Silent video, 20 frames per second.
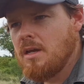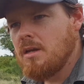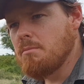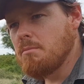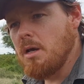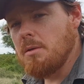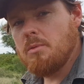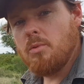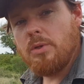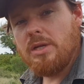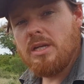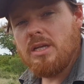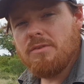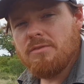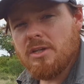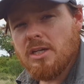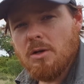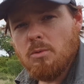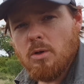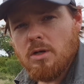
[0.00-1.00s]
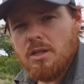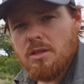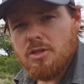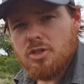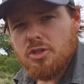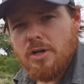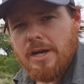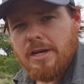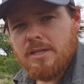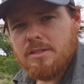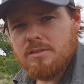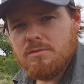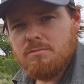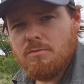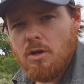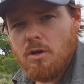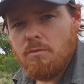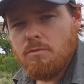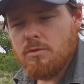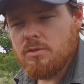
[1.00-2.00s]
Maybe we can even get one of the trackers
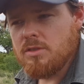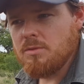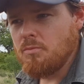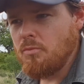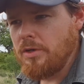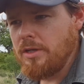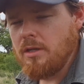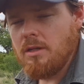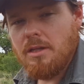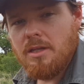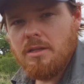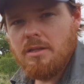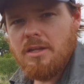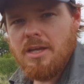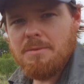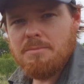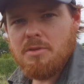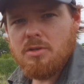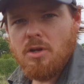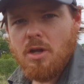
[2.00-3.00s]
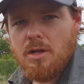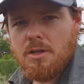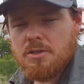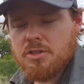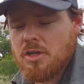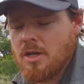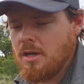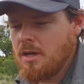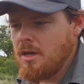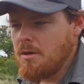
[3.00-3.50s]
involved for some real in-depth knowledge.